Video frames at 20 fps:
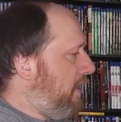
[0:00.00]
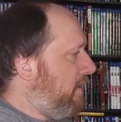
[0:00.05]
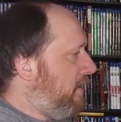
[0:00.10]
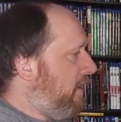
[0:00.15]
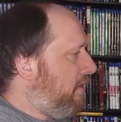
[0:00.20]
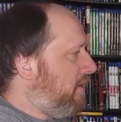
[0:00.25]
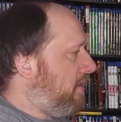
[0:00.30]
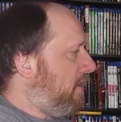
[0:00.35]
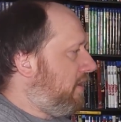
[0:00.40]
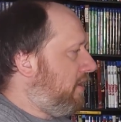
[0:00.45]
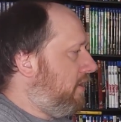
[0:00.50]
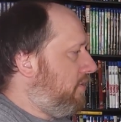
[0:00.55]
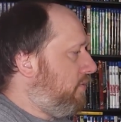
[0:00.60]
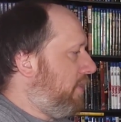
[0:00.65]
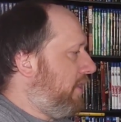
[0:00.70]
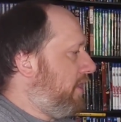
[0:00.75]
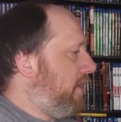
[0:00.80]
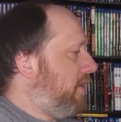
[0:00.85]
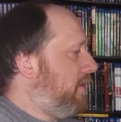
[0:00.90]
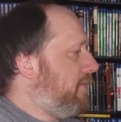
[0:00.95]
another
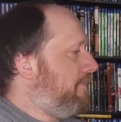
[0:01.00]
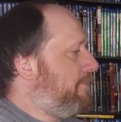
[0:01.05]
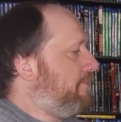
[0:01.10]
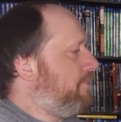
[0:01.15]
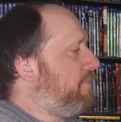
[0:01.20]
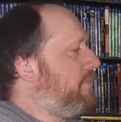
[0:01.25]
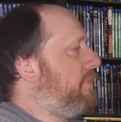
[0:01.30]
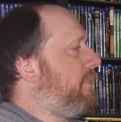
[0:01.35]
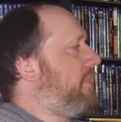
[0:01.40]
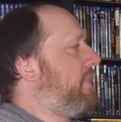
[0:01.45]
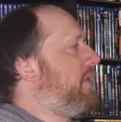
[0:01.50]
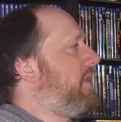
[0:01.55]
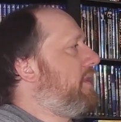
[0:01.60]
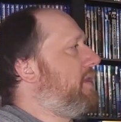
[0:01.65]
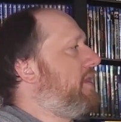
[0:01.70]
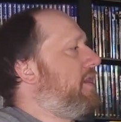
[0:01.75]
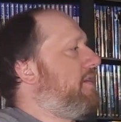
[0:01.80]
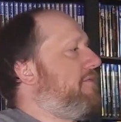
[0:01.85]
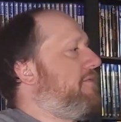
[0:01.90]
Goodwill, I